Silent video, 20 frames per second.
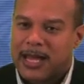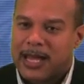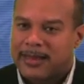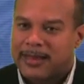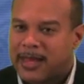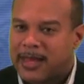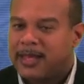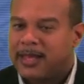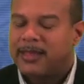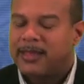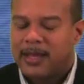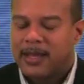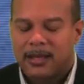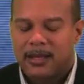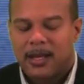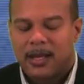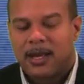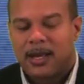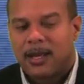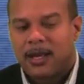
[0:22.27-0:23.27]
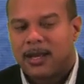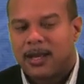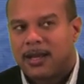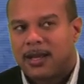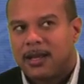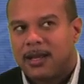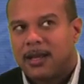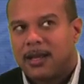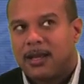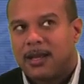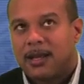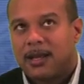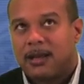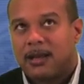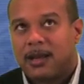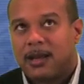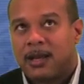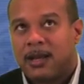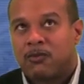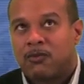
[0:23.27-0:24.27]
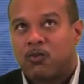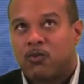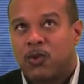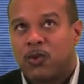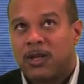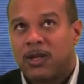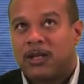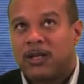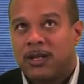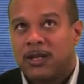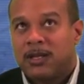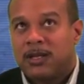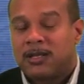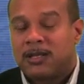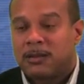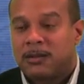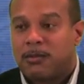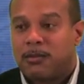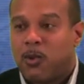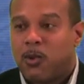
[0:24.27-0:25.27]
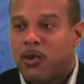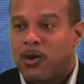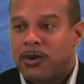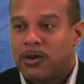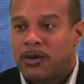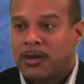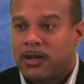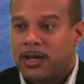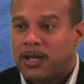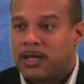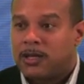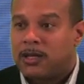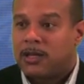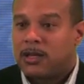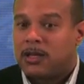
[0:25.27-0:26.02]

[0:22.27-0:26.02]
I think that it really is important that